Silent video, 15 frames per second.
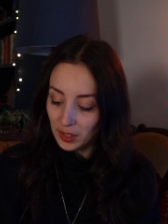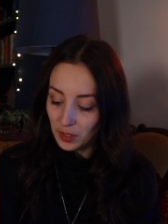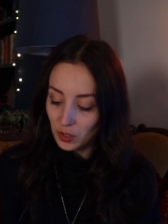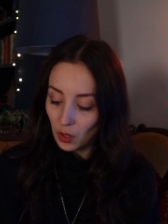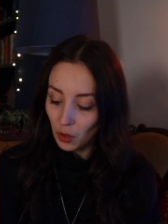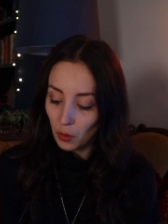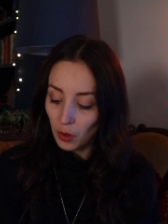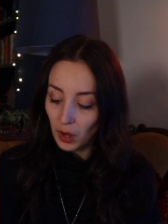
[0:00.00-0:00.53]

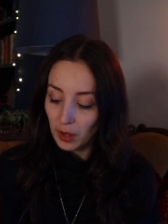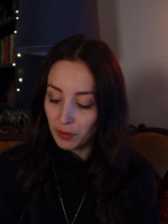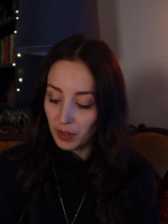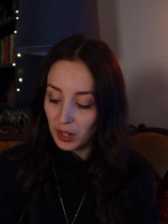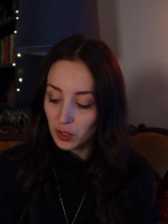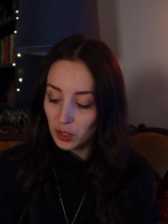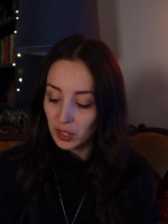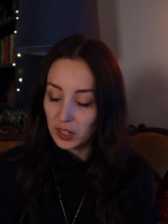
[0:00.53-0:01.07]
So I've
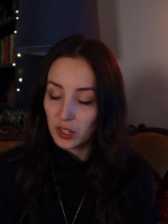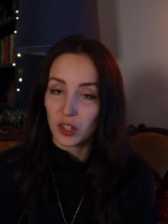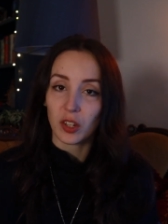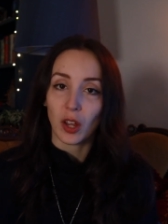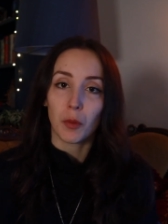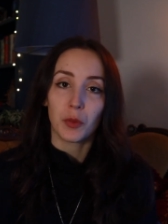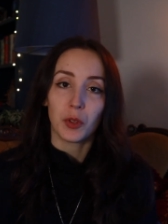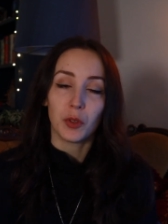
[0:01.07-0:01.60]
actually
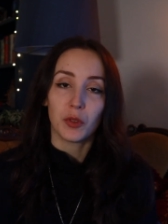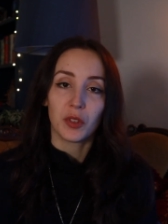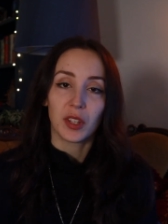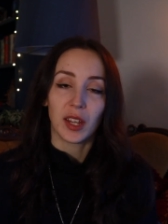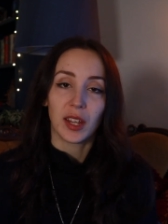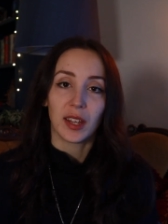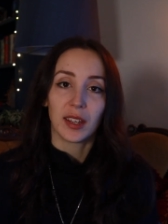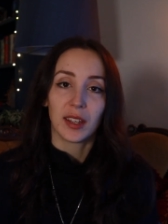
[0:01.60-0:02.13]
stopped
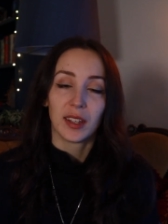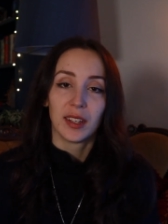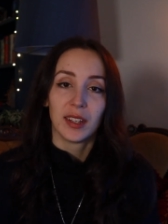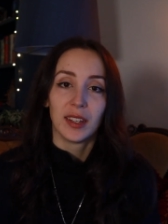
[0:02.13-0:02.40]
using